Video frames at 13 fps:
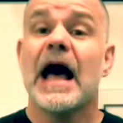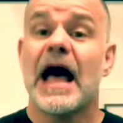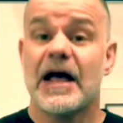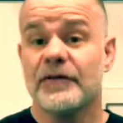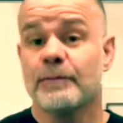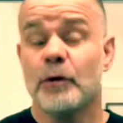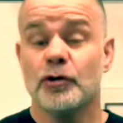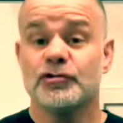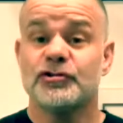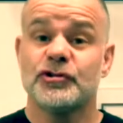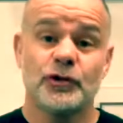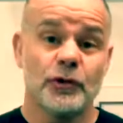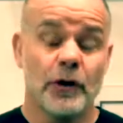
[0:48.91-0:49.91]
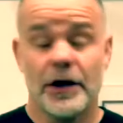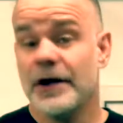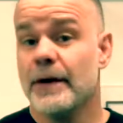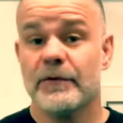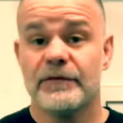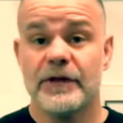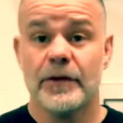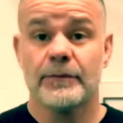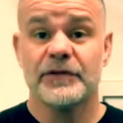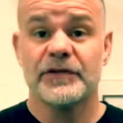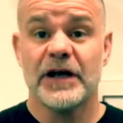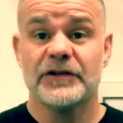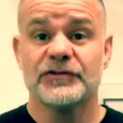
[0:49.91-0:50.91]
as opposed to a number of the other
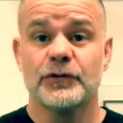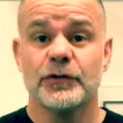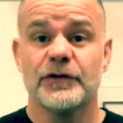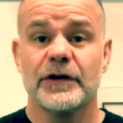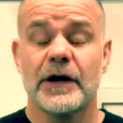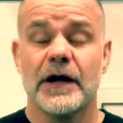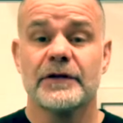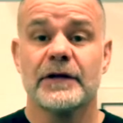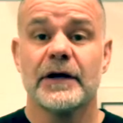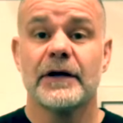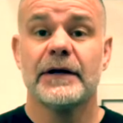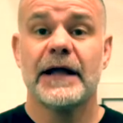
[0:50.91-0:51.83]
massage tools that are out there.